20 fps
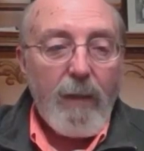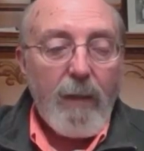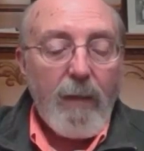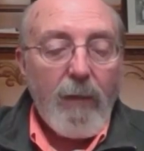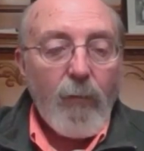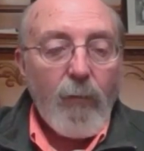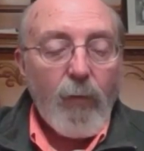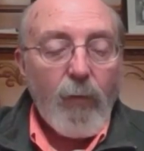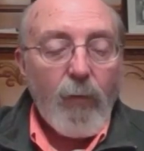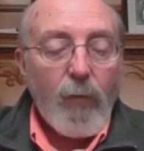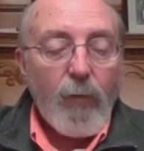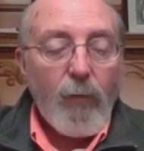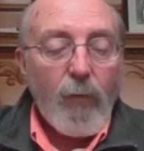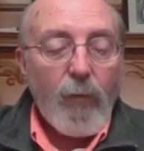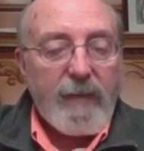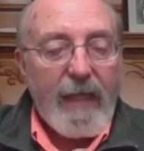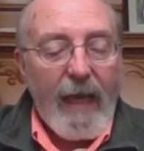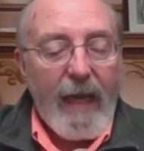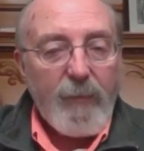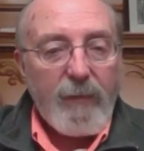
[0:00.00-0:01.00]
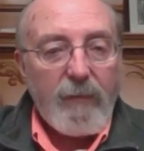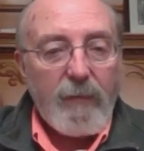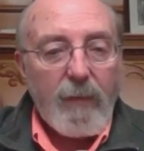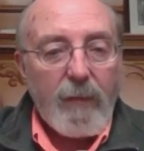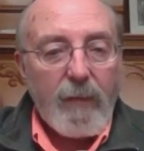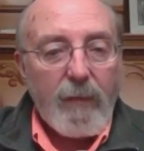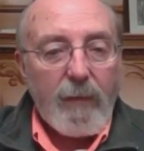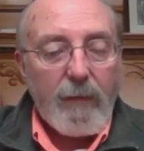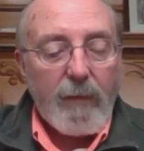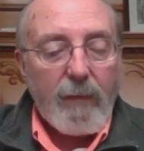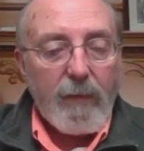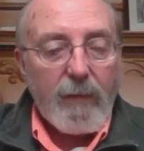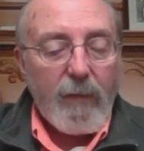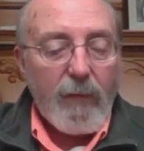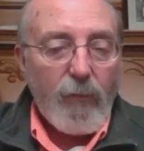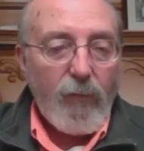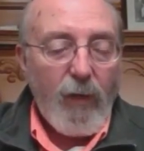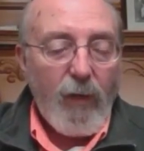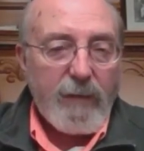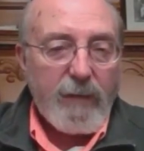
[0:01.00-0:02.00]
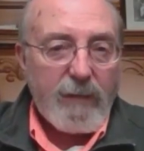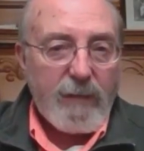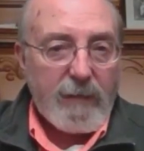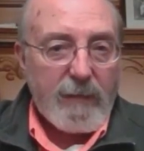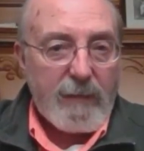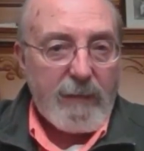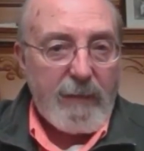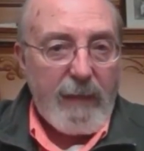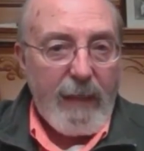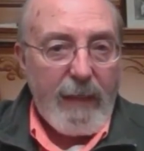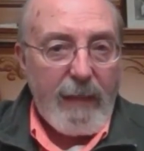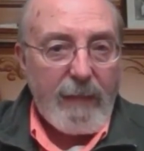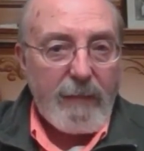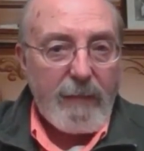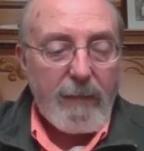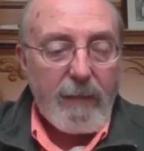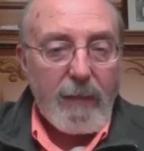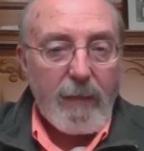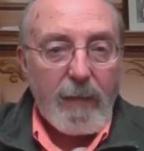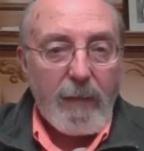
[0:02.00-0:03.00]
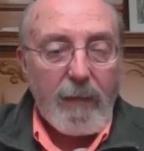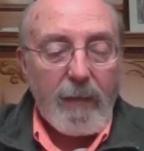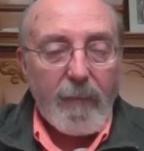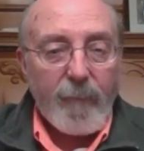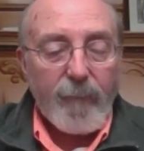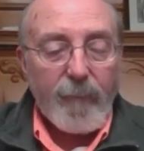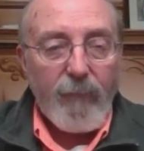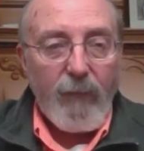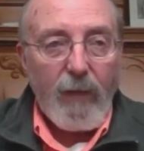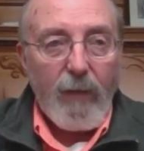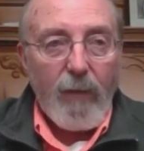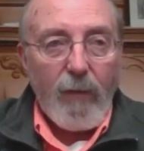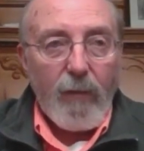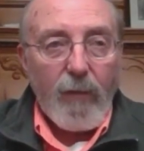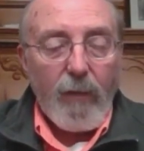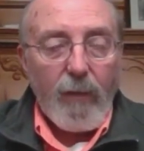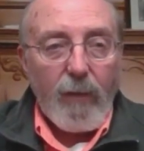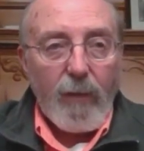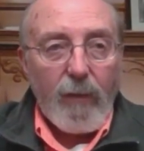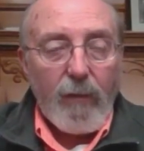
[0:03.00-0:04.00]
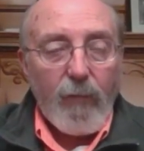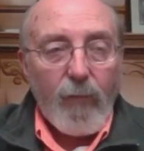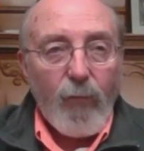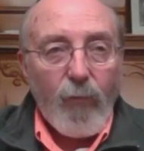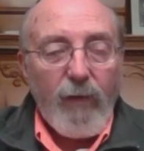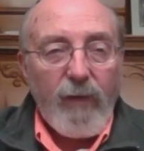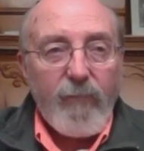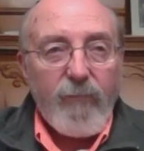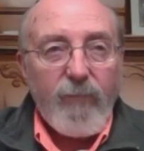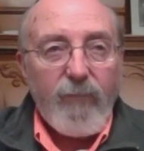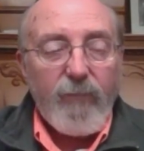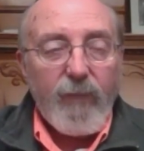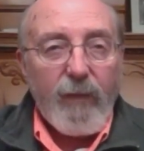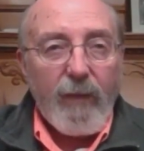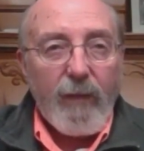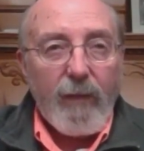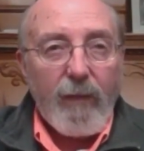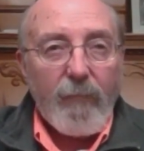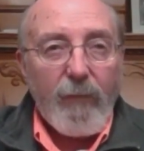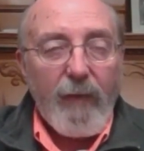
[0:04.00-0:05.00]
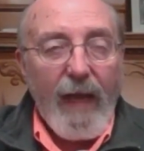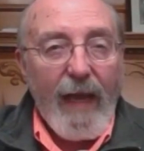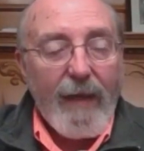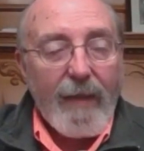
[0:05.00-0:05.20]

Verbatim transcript: What's happened across the state, we had